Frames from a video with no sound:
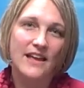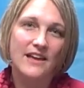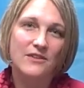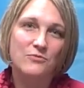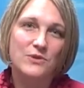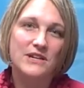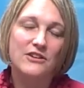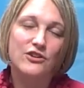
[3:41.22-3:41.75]

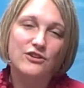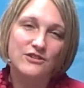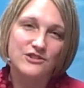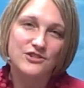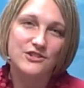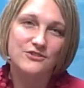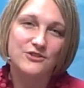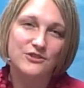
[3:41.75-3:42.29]
and we
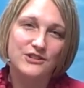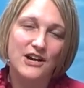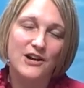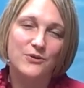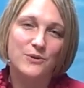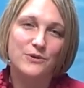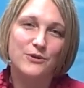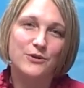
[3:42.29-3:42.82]
encourage you to
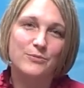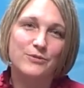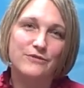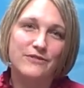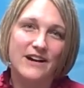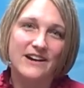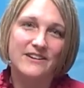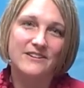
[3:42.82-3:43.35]
talk with your
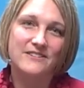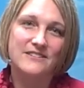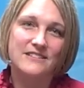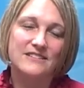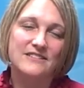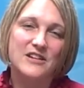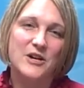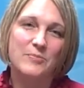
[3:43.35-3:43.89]

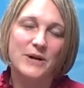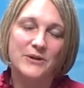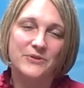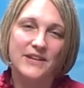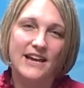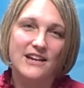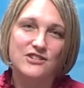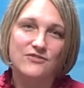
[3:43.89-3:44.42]
providers
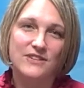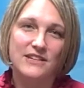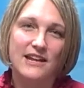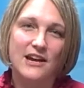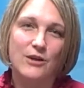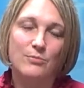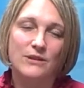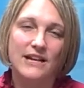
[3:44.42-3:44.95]
about the
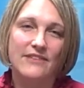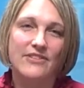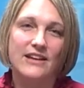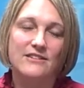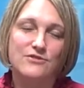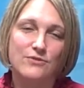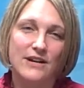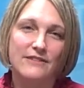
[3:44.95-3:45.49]
adjuvant care plan
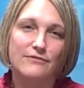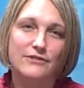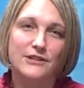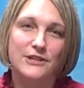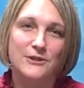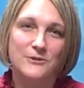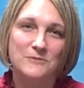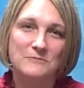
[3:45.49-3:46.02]
that is right for
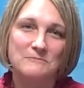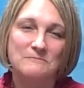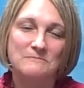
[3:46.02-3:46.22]
you.